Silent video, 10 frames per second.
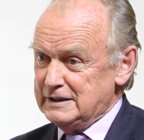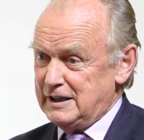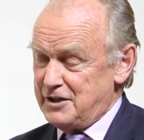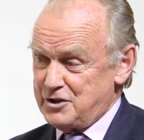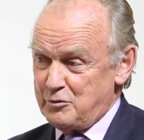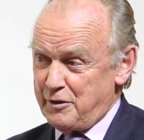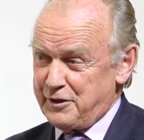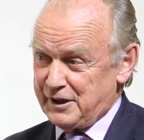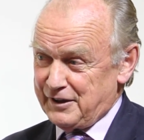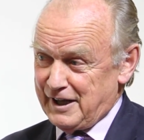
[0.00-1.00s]
I don't
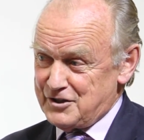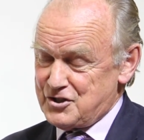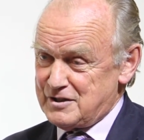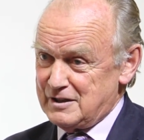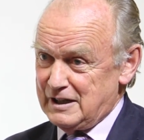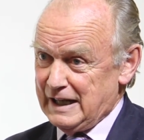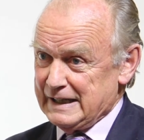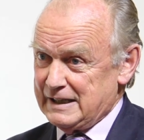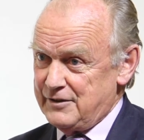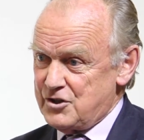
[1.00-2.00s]
think that's
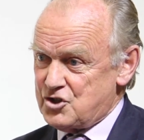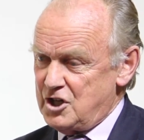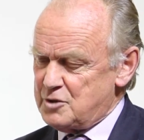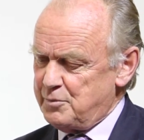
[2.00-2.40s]
likely at this stage,